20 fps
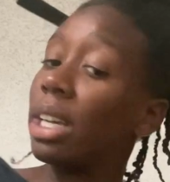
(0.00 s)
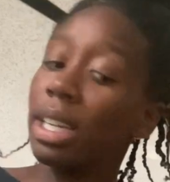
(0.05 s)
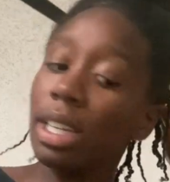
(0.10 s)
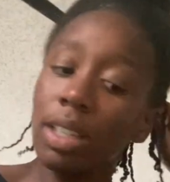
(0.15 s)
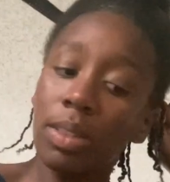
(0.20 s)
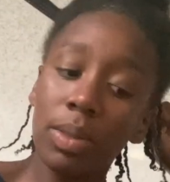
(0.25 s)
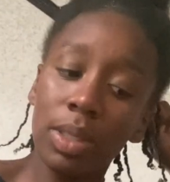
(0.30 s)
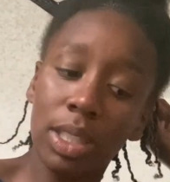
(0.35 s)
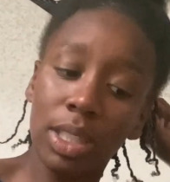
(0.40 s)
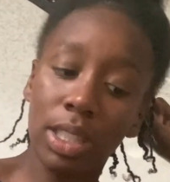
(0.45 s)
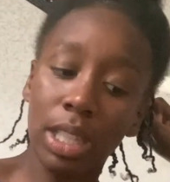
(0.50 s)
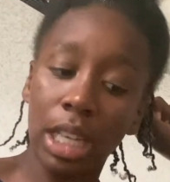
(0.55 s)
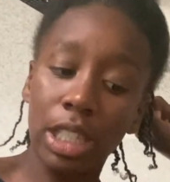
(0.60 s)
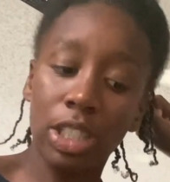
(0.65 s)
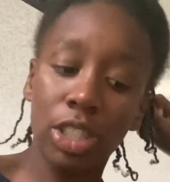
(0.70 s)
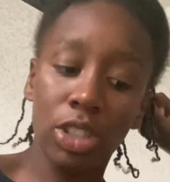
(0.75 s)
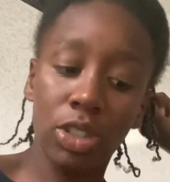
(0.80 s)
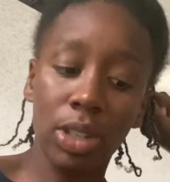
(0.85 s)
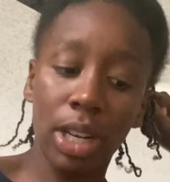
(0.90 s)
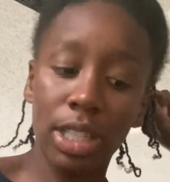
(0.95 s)
And it was
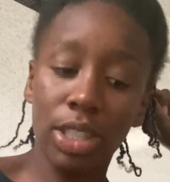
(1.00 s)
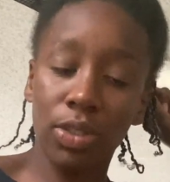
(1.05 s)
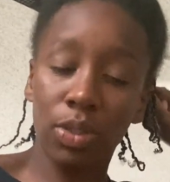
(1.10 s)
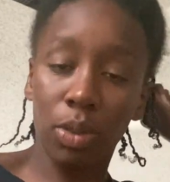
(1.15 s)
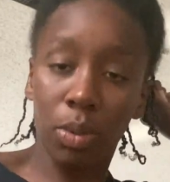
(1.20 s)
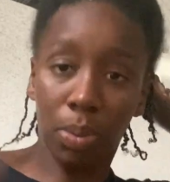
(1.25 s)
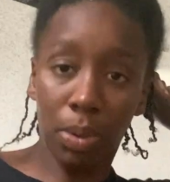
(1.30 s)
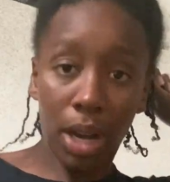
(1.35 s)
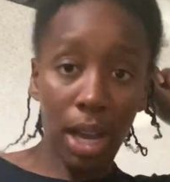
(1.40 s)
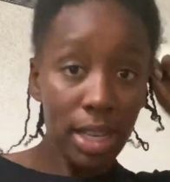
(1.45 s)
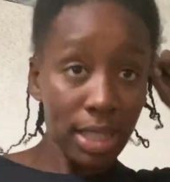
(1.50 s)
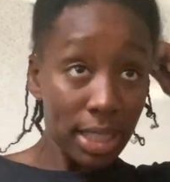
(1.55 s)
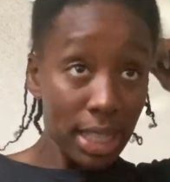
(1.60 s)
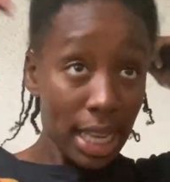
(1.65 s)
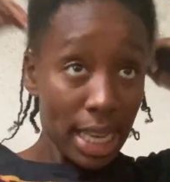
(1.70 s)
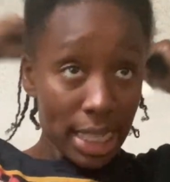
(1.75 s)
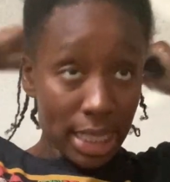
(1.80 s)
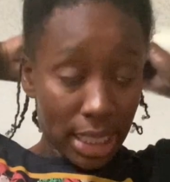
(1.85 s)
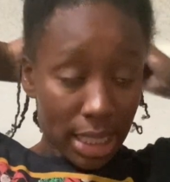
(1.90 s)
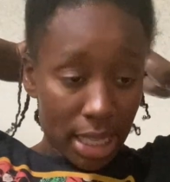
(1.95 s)
such a stressful
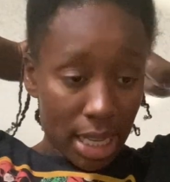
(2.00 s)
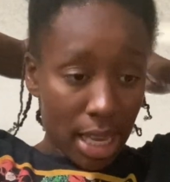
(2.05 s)
process